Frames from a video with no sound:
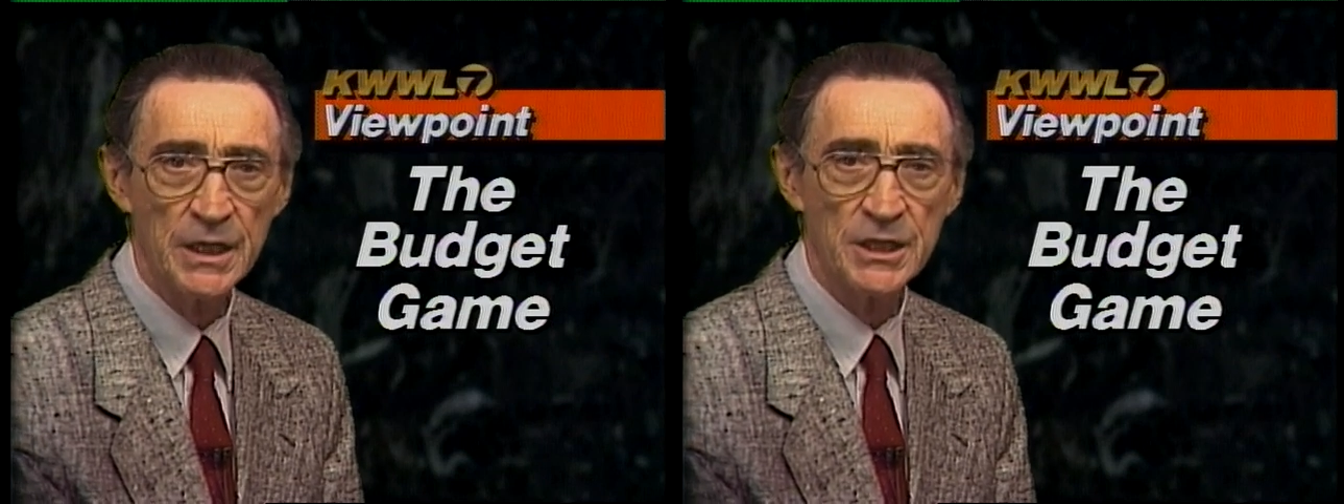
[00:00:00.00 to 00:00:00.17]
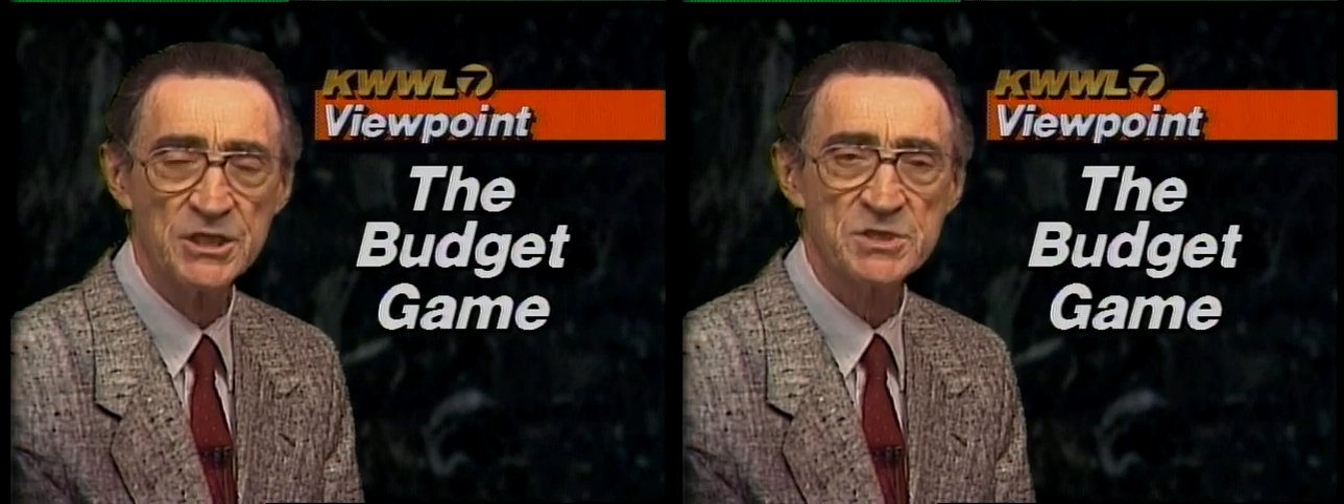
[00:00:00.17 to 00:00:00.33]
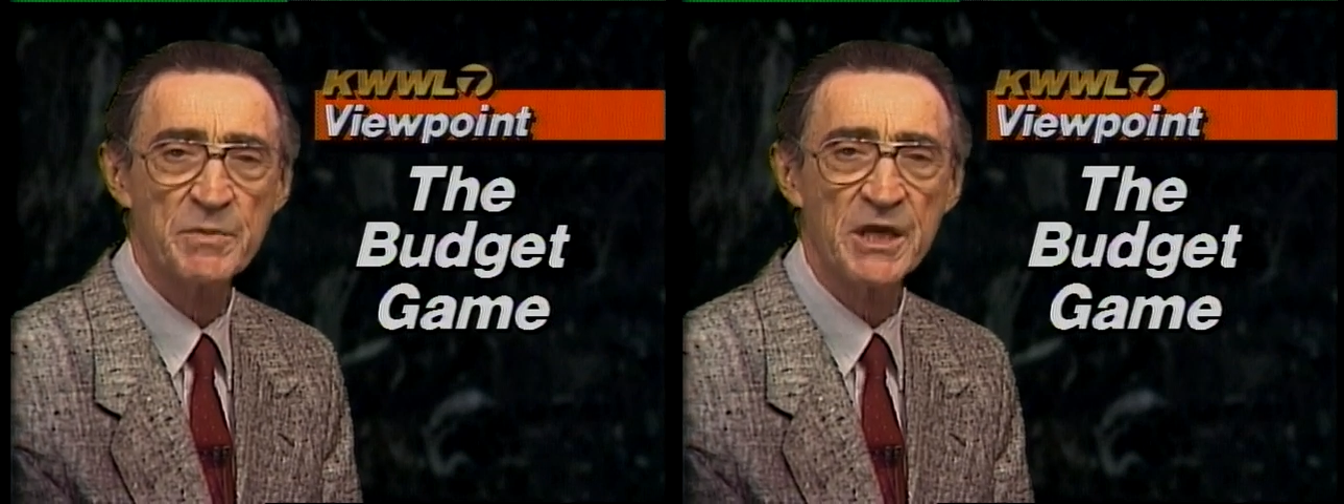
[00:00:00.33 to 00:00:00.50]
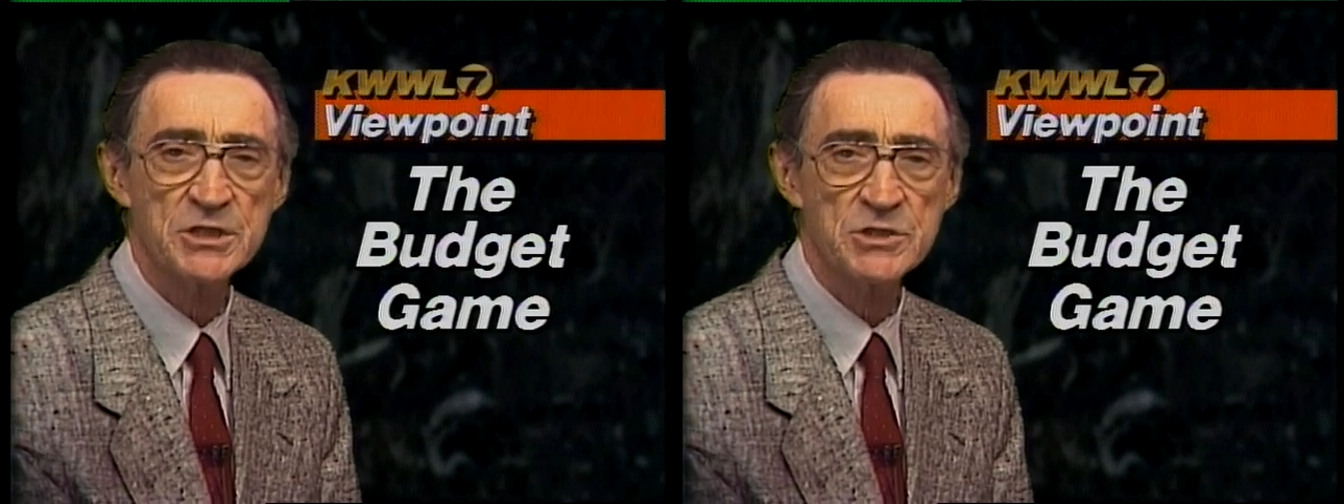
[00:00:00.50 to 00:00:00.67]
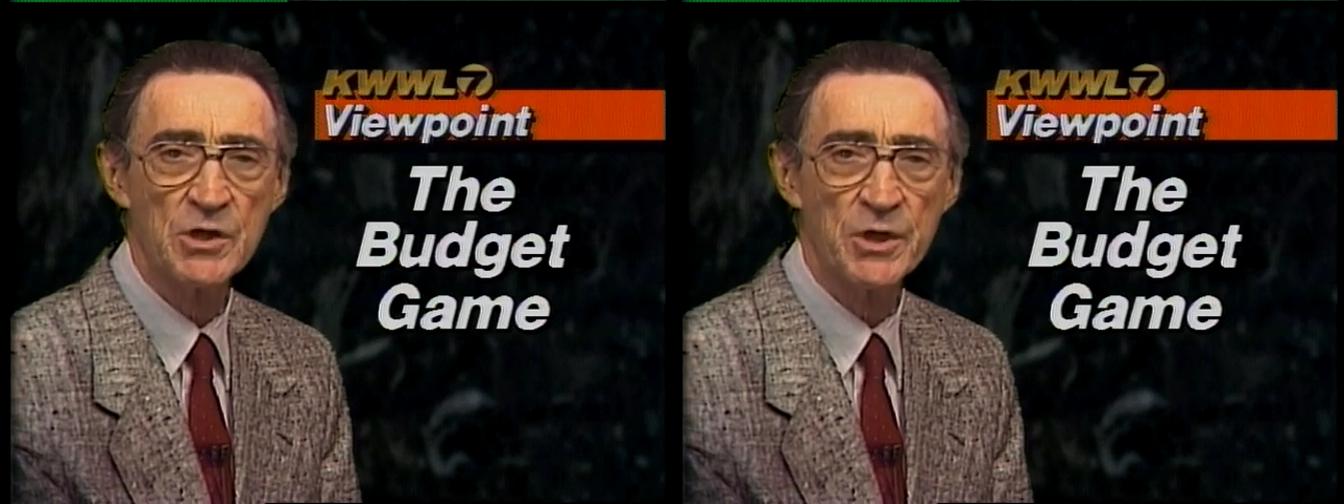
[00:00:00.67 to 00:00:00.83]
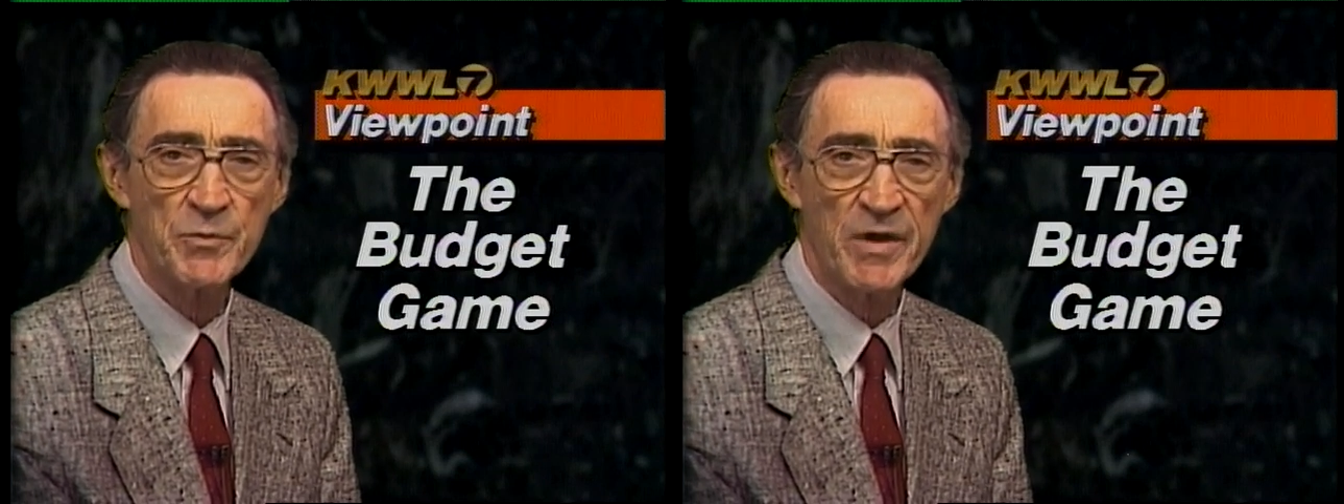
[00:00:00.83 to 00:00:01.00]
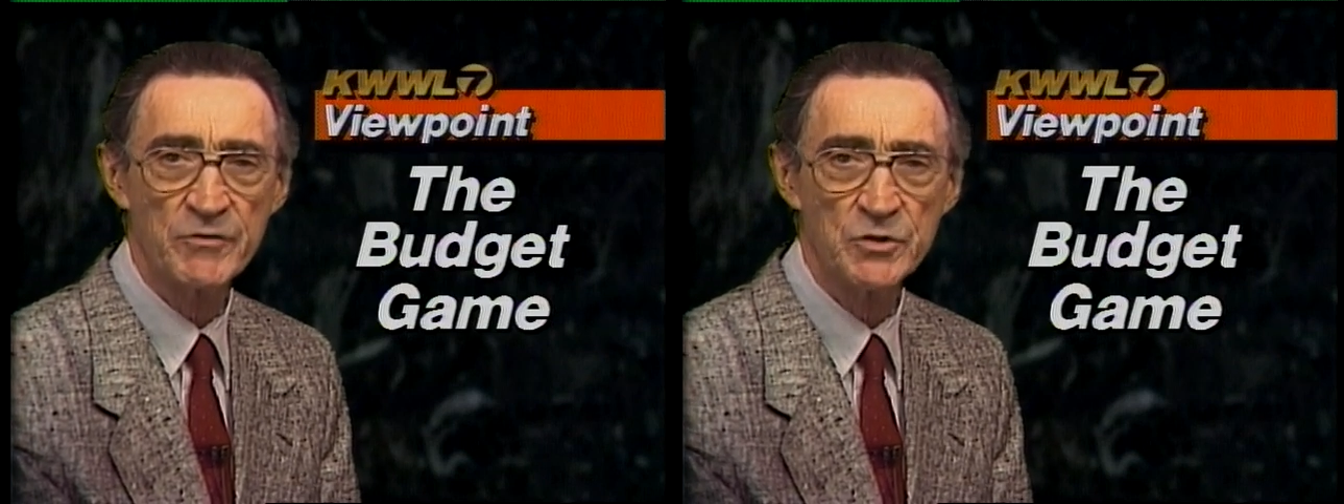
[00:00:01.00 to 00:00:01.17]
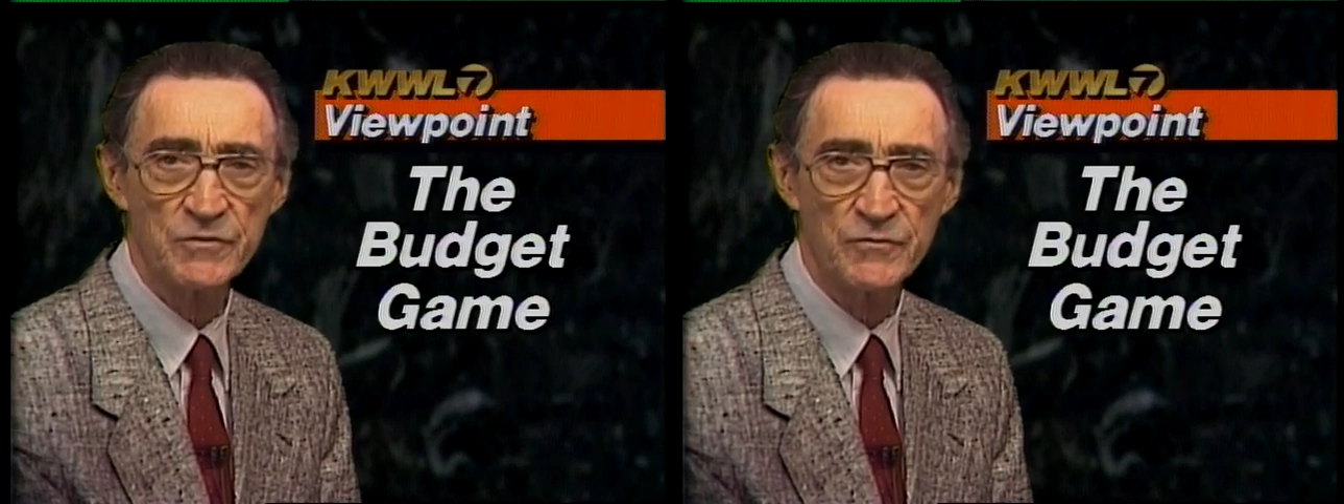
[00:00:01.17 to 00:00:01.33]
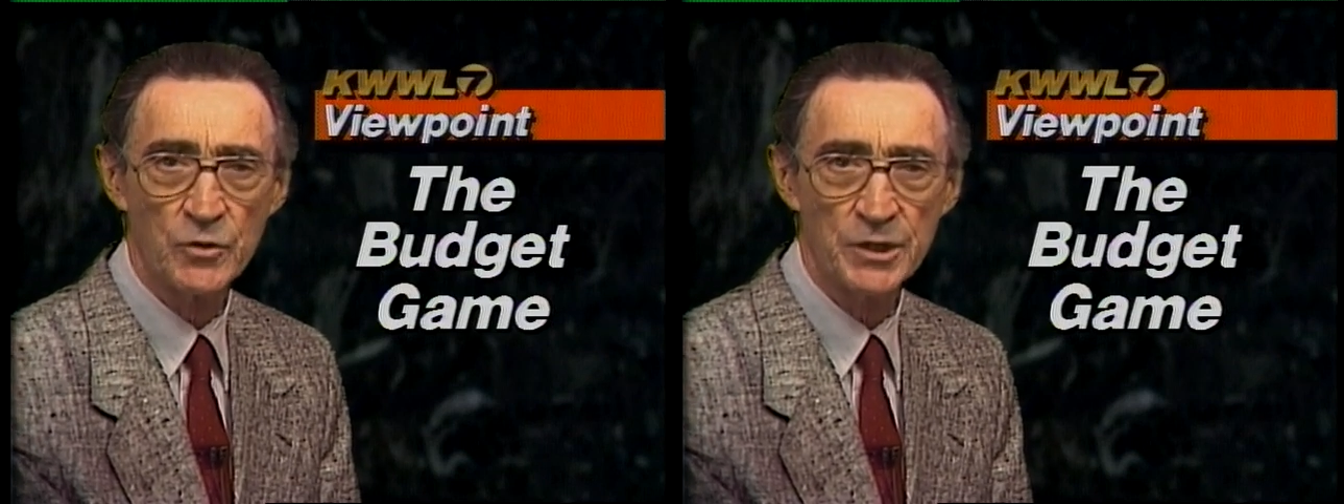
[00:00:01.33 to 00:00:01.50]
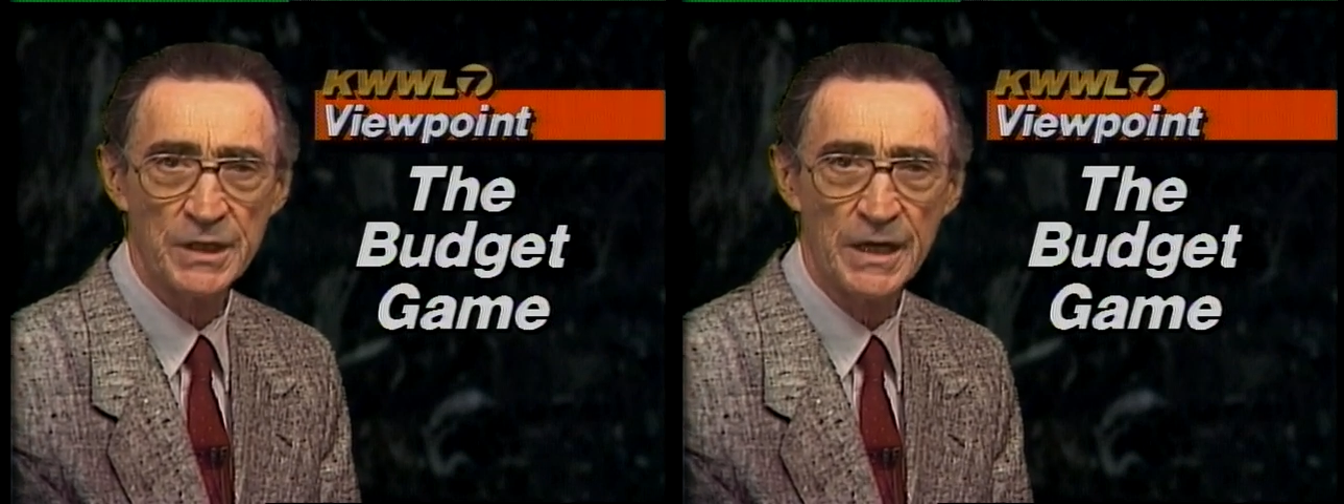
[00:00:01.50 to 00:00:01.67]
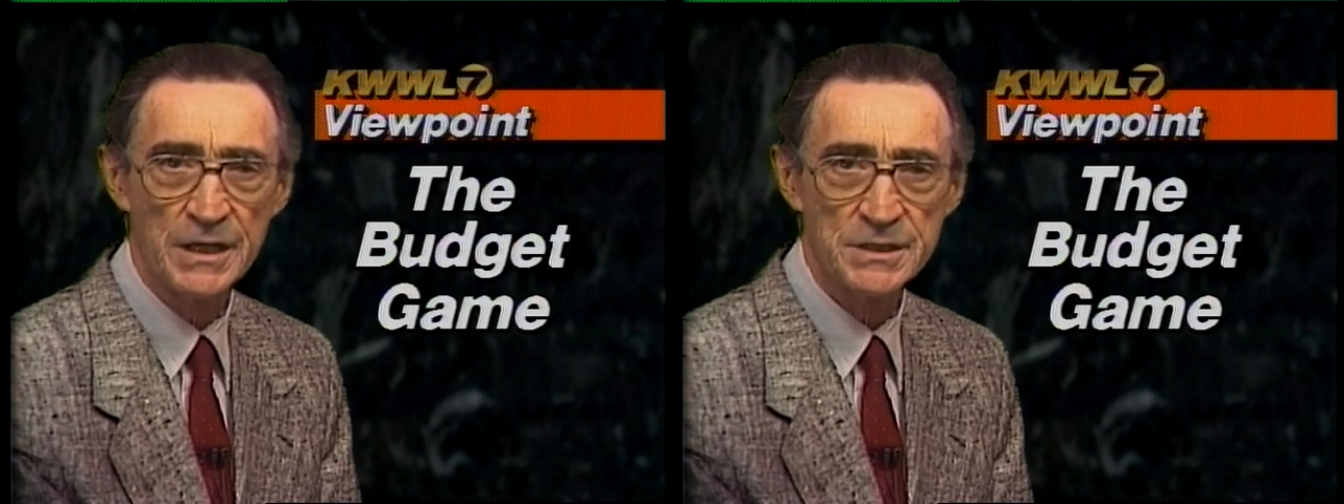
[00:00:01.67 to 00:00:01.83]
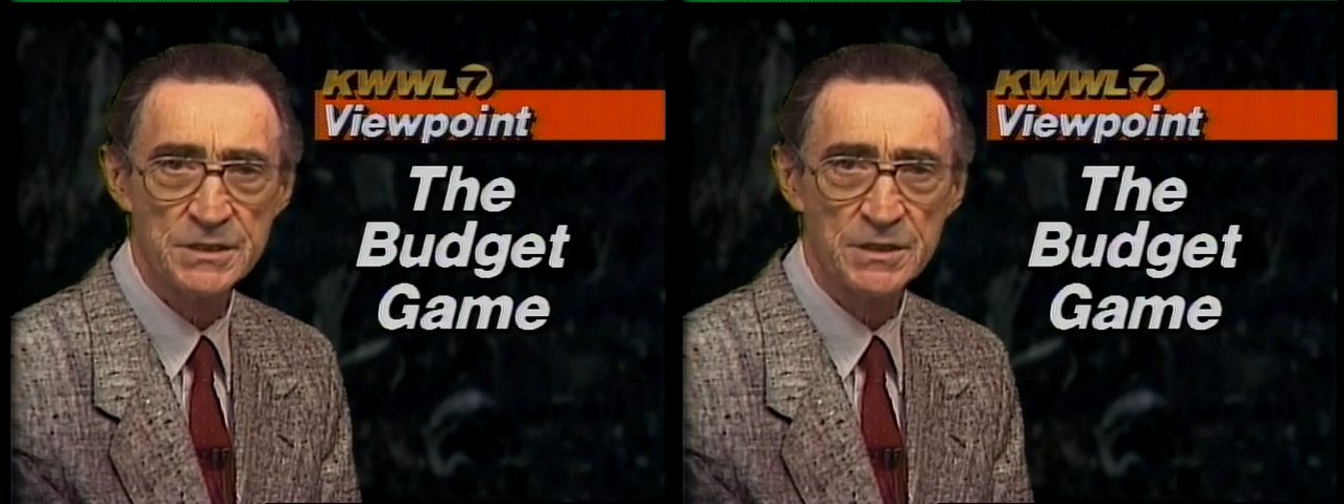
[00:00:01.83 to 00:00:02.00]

It is based on revenue forecasts